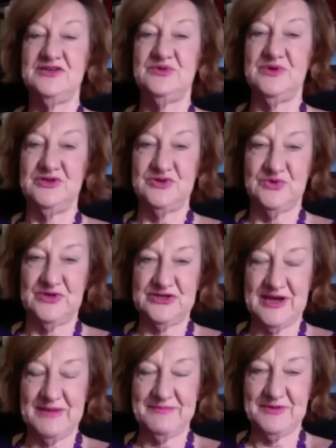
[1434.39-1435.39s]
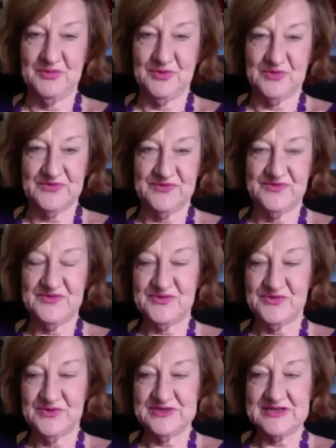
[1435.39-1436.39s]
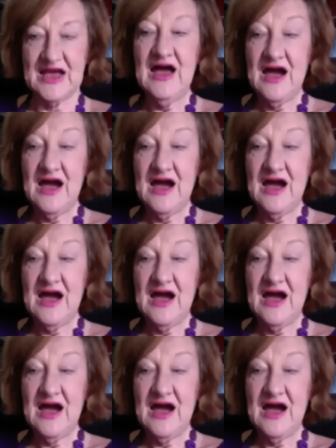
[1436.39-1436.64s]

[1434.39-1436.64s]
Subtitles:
to enjoy chapter books and storytelling.